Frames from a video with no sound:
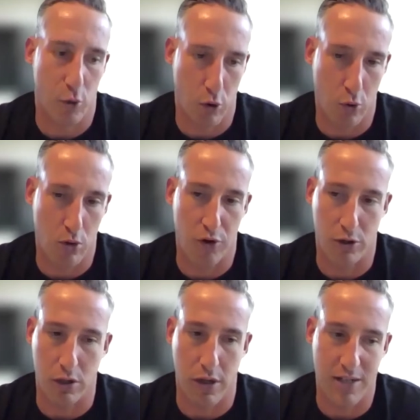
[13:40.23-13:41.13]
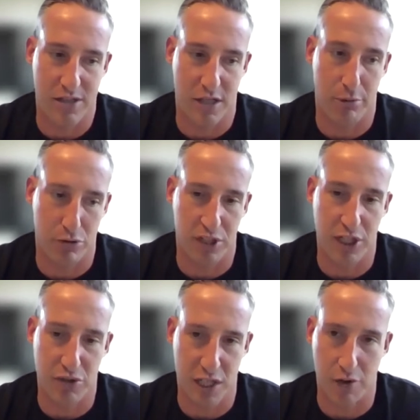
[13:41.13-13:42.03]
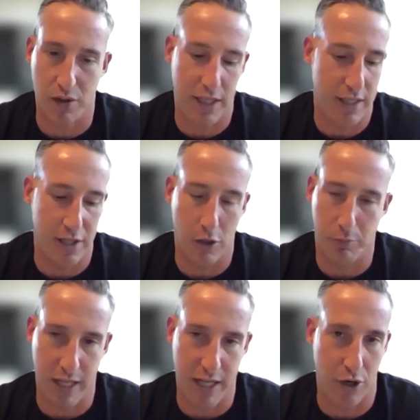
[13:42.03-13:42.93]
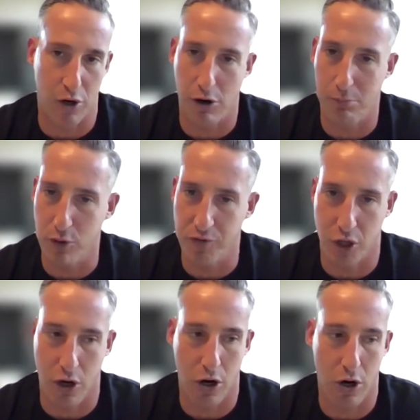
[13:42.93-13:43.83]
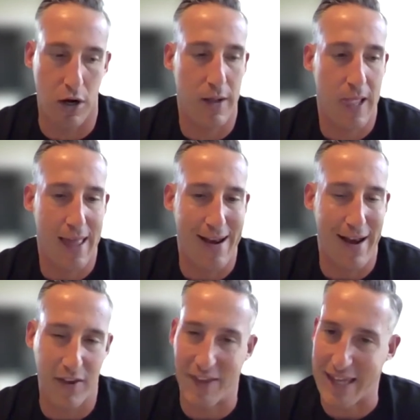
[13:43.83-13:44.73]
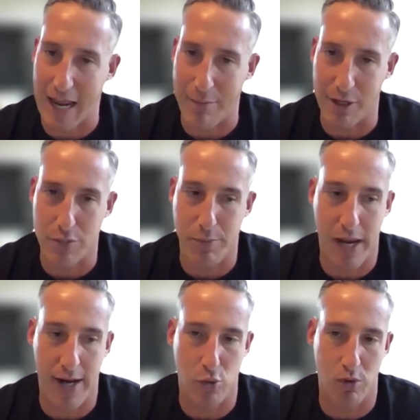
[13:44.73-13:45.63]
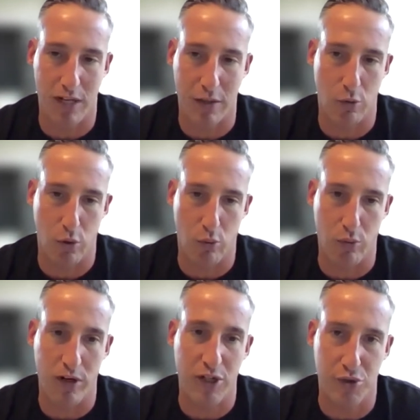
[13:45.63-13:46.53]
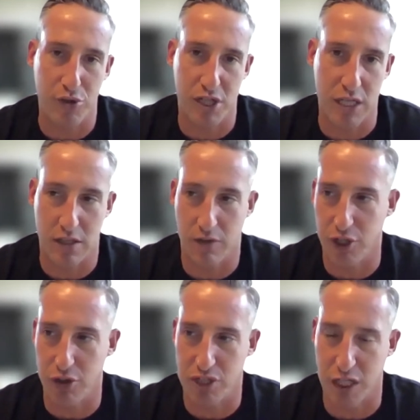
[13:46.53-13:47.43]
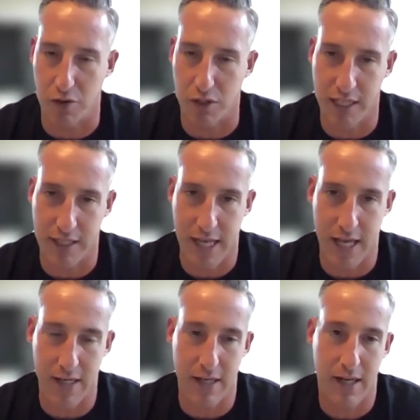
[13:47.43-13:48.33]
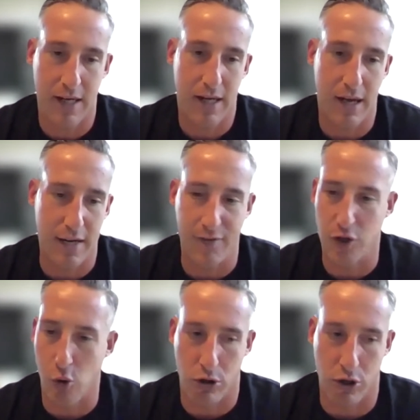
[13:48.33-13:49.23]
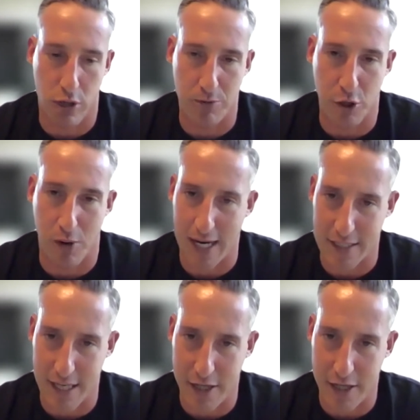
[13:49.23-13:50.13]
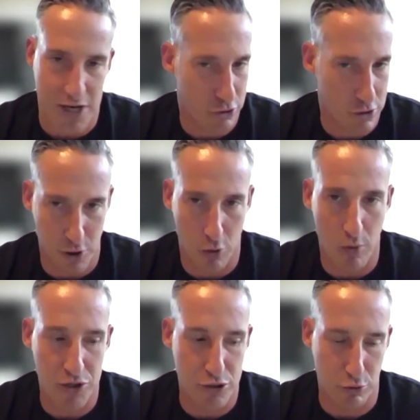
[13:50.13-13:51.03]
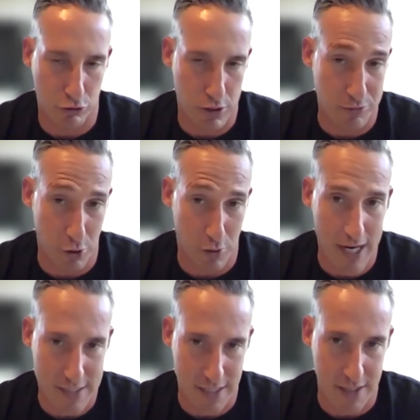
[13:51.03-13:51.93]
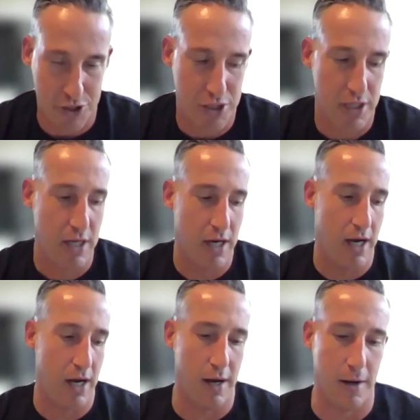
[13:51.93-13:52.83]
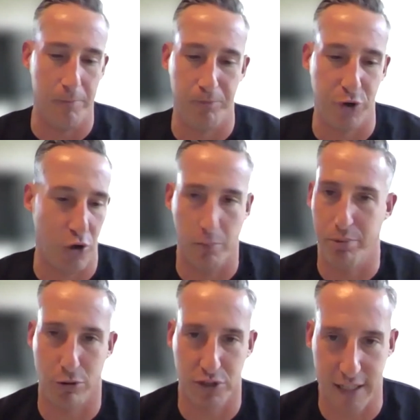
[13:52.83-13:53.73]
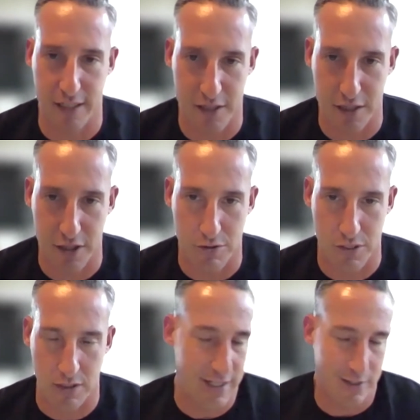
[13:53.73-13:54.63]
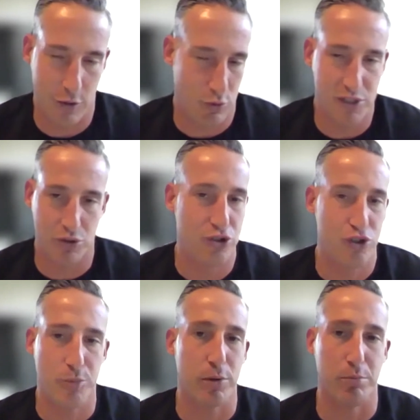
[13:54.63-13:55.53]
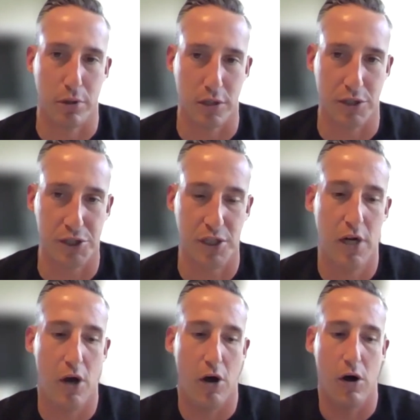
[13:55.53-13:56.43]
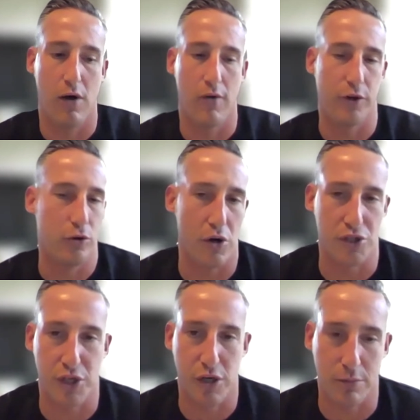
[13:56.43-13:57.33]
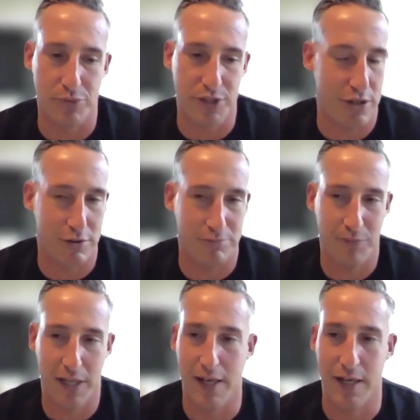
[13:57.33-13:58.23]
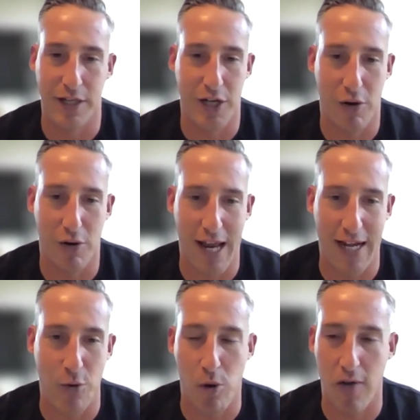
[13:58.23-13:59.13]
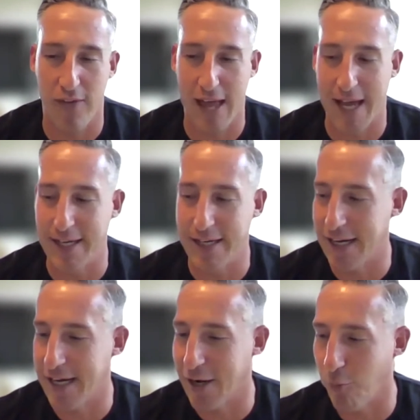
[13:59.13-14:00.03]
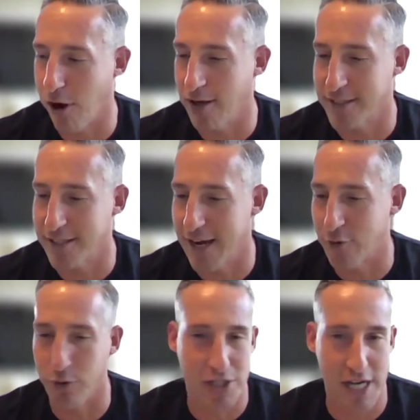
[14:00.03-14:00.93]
work with our clients that are building utility, play to earn, move to earn, anything in the gaming space. We do see the utility in that. And even though we're in crypto ice age, not crypto winter, we're in crypto ice age. The building continues, and we're still super bullish on the long term. So, anyone that wants to ever reach